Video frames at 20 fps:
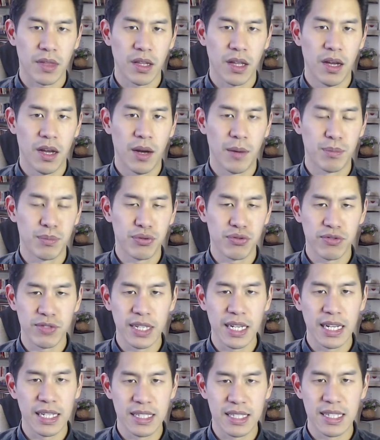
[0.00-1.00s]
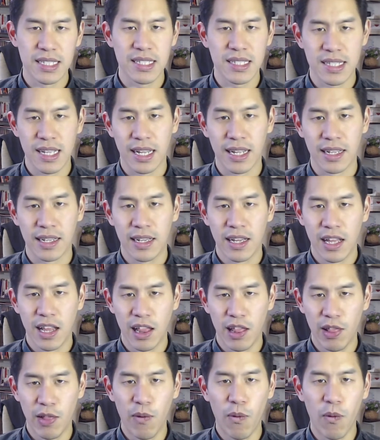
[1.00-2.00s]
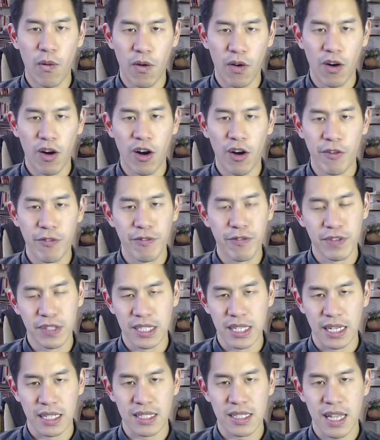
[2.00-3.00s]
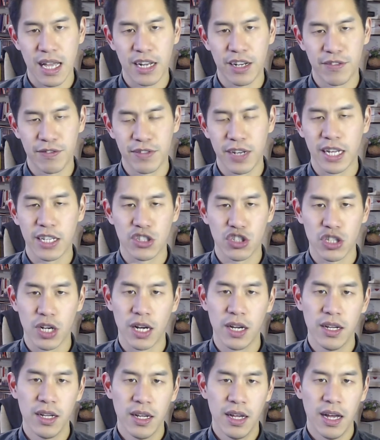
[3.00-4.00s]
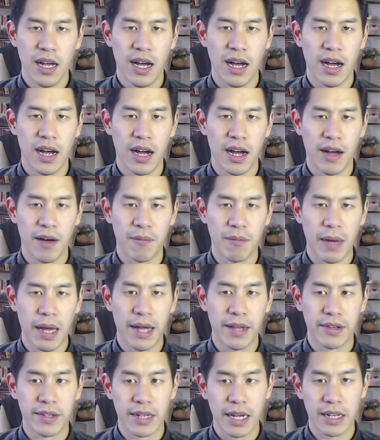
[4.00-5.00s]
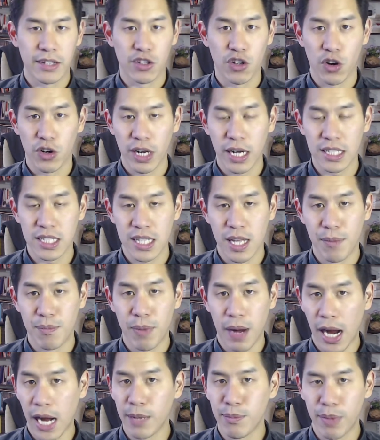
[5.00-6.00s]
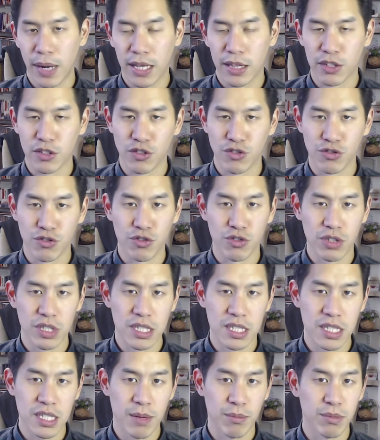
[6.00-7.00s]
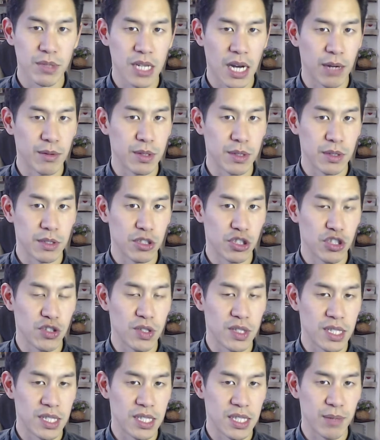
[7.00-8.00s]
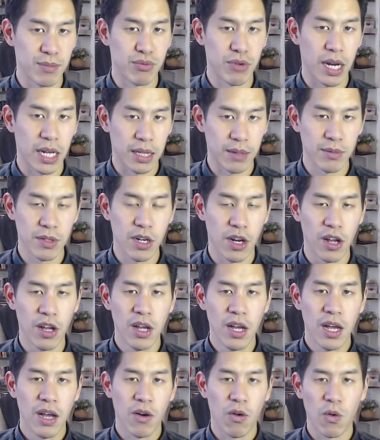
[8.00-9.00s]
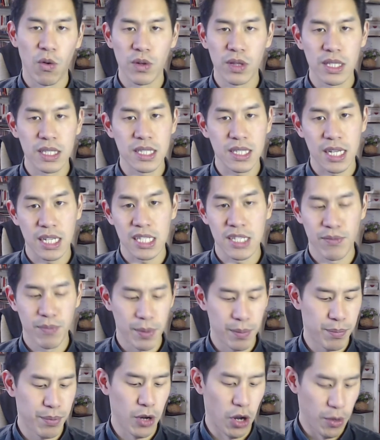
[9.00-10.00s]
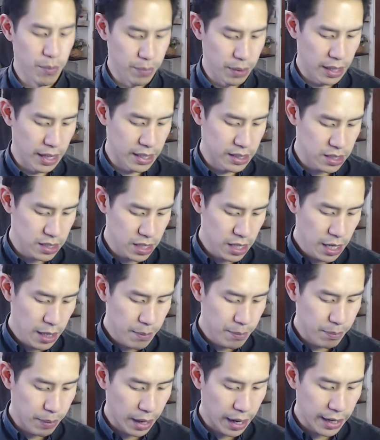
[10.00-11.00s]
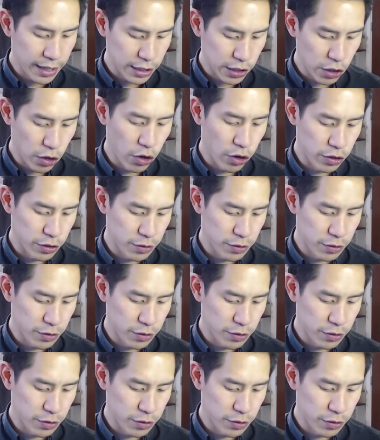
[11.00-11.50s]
pre-existing law of physics and of nature, and God has to abide by those rules and sometimes chooses to break them. All these things have been put in place by God.